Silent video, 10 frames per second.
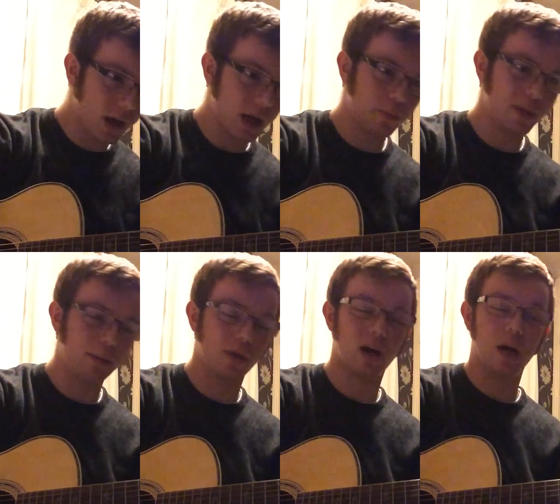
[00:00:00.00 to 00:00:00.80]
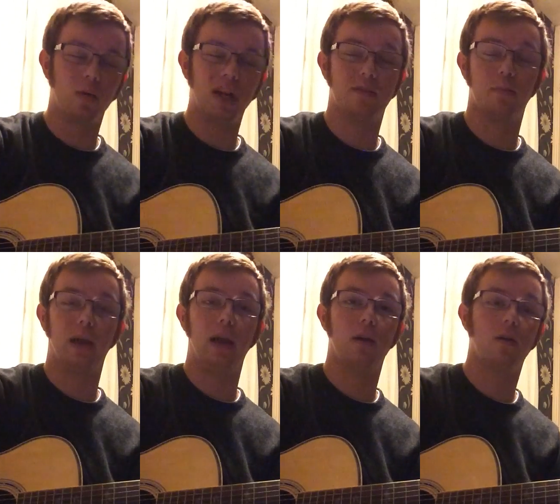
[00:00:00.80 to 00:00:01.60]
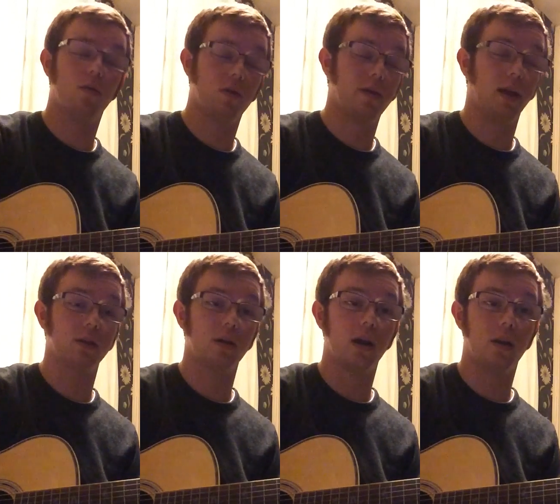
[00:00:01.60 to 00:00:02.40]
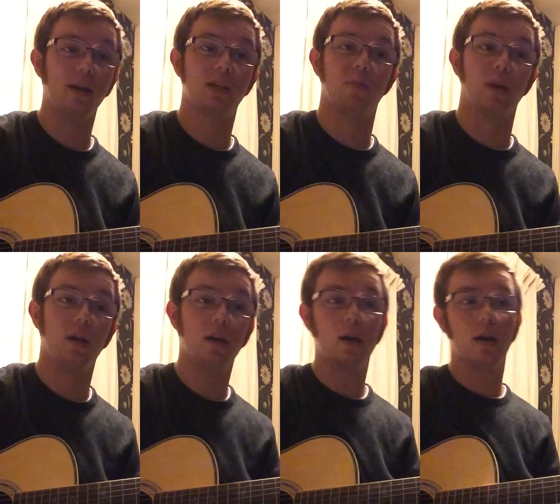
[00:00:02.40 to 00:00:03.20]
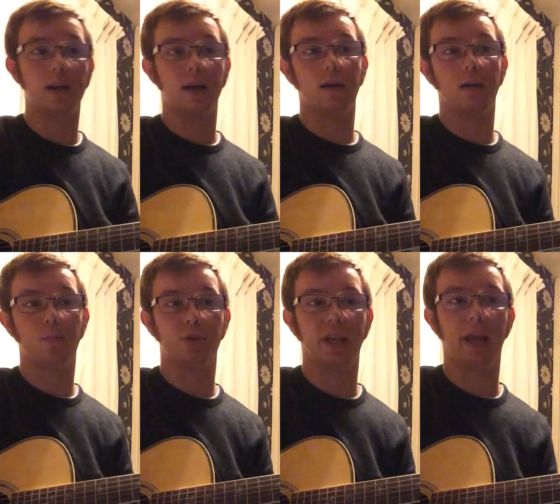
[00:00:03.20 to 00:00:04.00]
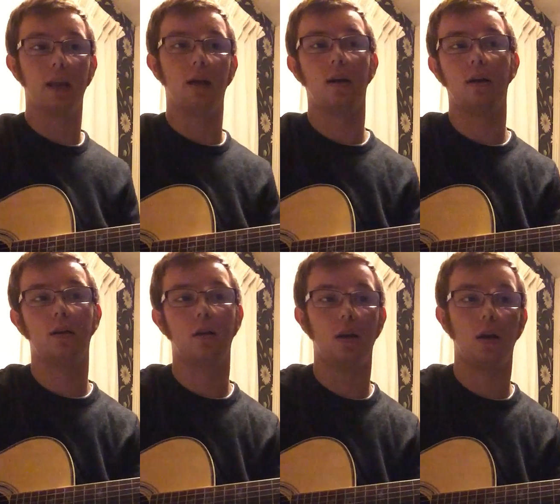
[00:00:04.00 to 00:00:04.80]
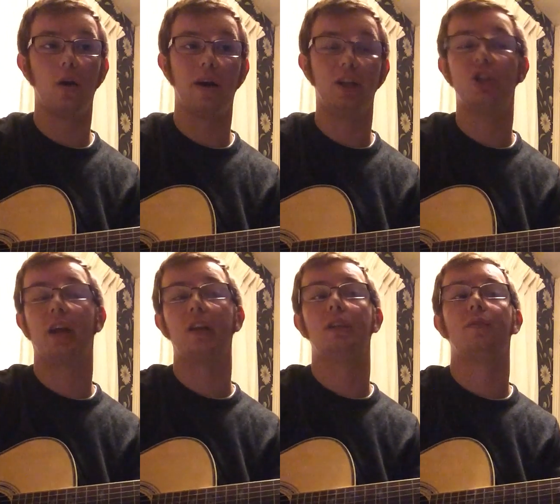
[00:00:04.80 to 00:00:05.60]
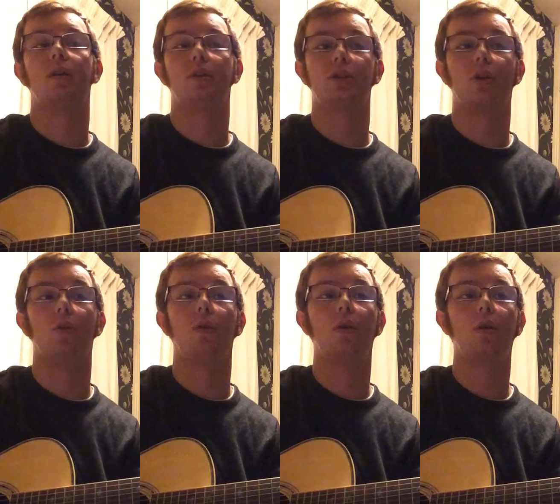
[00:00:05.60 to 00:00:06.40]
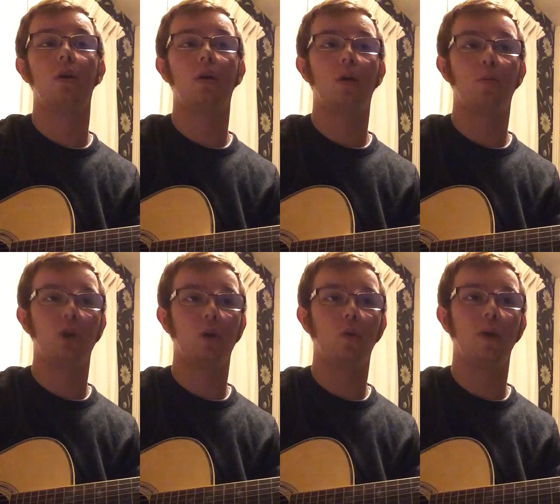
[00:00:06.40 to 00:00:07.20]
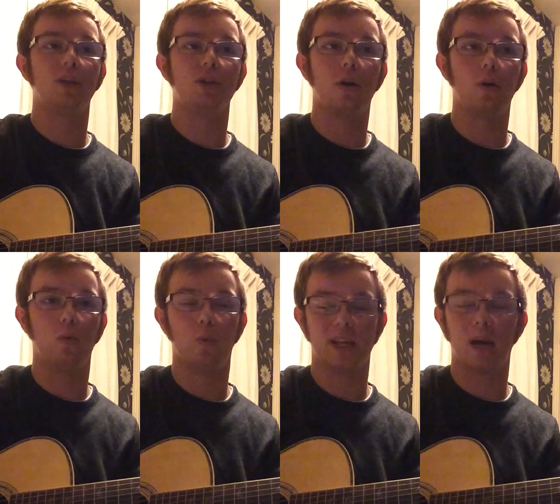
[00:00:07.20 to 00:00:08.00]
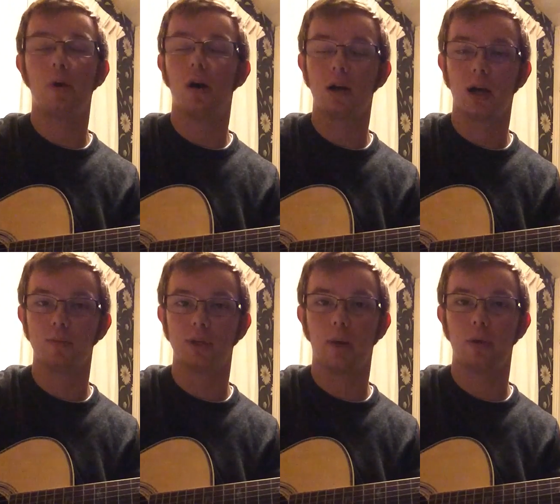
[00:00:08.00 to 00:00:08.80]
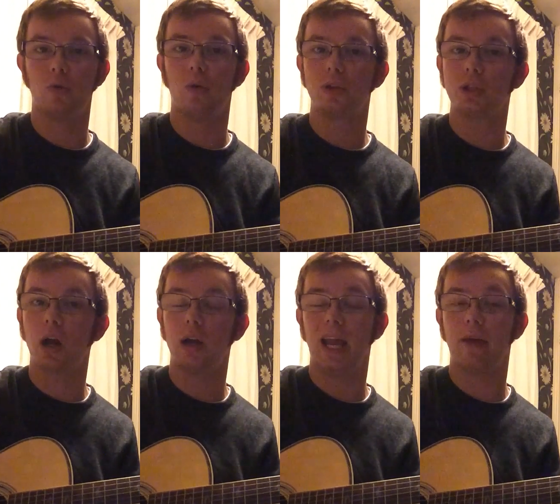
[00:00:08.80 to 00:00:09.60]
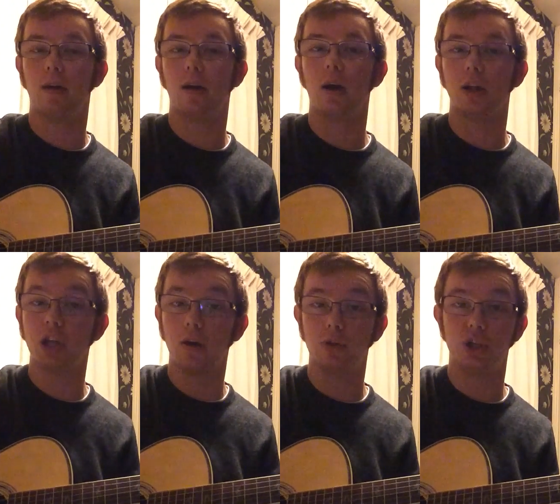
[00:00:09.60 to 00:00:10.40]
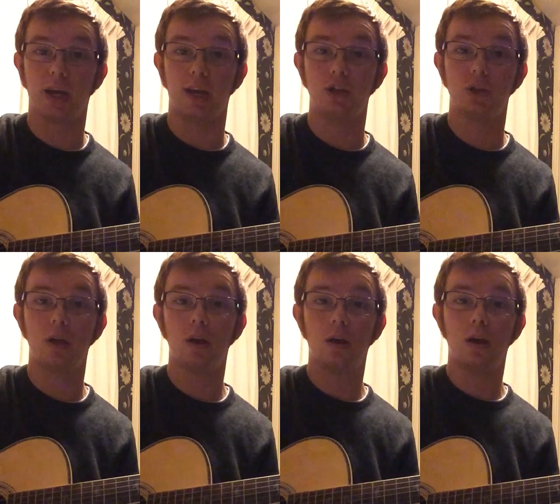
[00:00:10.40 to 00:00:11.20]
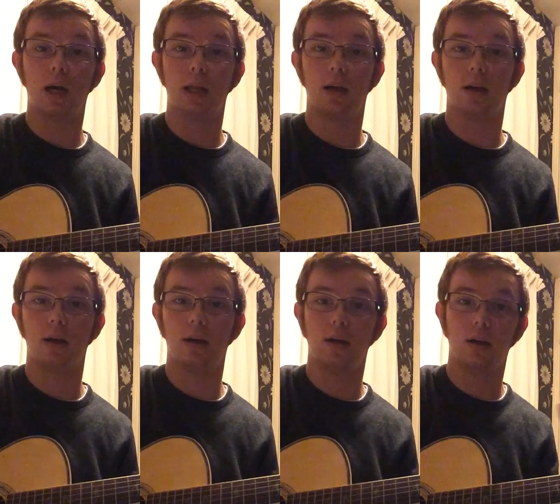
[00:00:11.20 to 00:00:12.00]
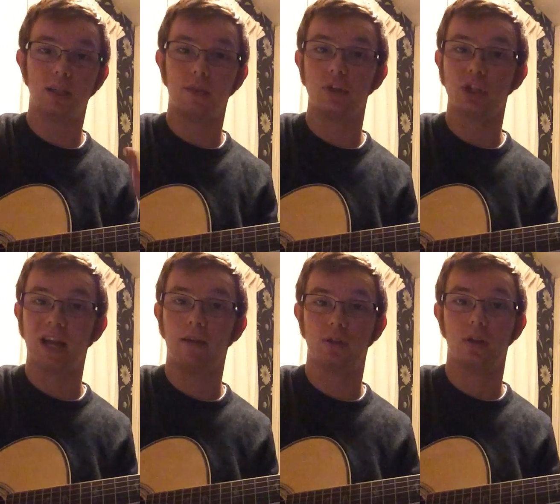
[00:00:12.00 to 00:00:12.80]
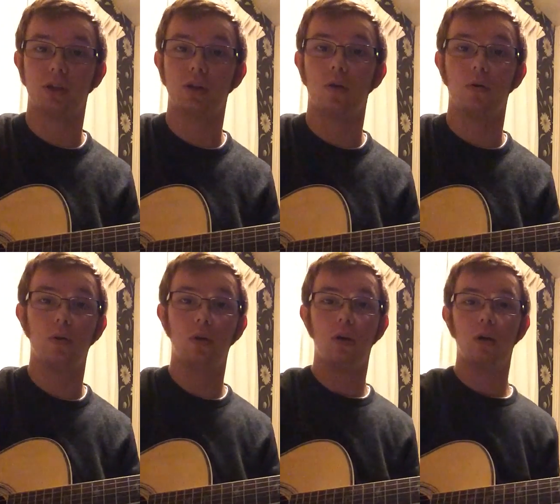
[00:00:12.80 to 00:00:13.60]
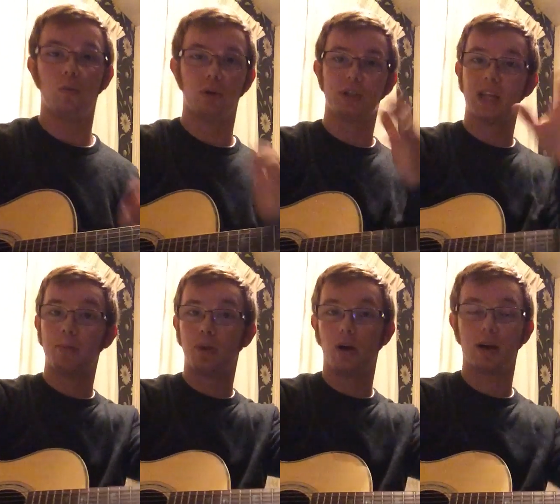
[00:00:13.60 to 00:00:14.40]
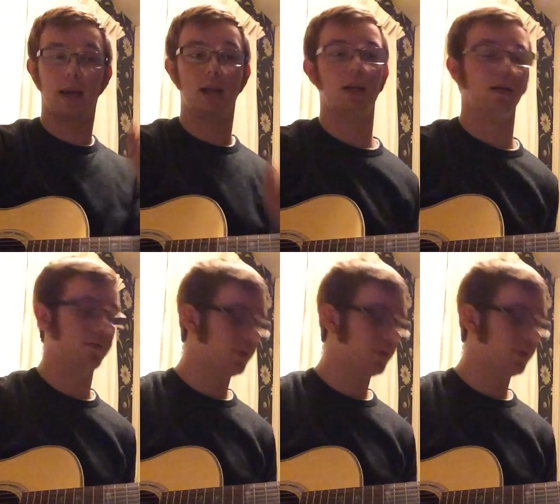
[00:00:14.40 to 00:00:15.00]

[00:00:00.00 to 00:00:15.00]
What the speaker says: and maybe I will never be all the things that I'd like to be. And that particular line changes throughout the song, but you'll always know when that part comes up, and you'll certainly hear a tone change and a different sound to the song once that part kicks in.